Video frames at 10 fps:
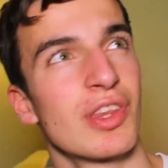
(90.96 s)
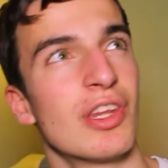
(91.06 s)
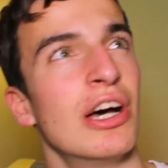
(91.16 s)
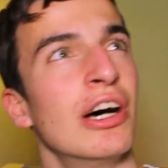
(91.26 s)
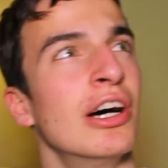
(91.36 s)

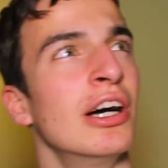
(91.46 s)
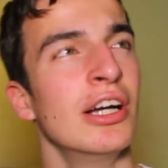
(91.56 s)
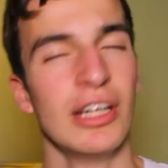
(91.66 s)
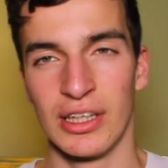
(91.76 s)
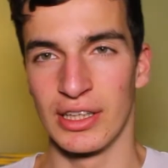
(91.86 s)
The uh,
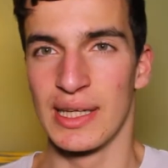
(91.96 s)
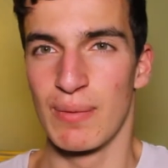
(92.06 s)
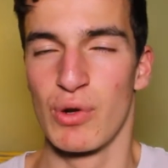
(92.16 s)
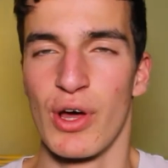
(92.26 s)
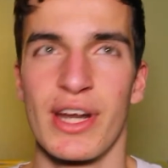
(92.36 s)

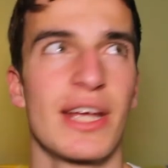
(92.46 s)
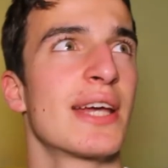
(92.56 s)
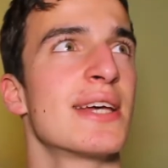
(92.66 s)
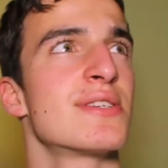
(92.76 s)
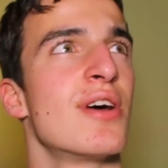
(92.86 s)
deep
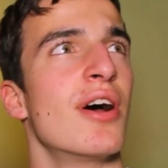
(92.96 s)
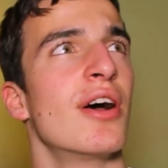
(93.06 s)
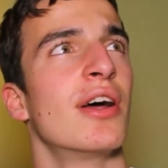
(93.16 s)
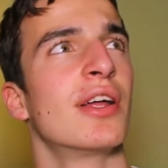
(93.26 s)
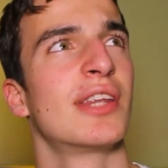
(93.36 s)
learning is a
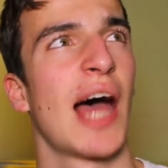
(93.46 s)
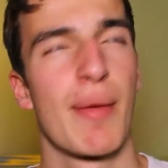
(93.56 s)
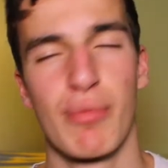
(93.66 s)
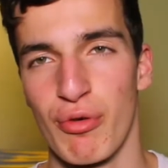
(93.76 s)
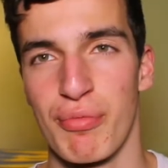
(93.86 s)

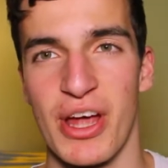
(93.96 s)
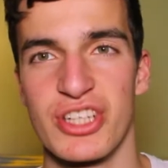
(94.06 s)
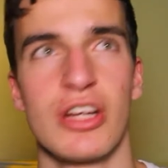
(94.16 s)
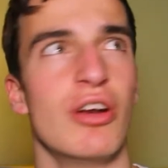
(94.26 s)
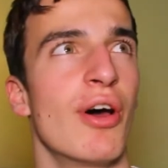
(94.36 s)
type of
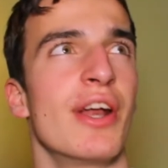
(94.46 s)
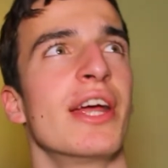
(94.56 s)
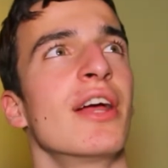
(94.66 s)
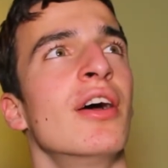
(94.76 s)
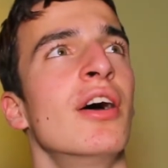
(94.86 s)
machine
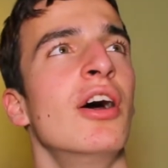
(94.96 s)
learning,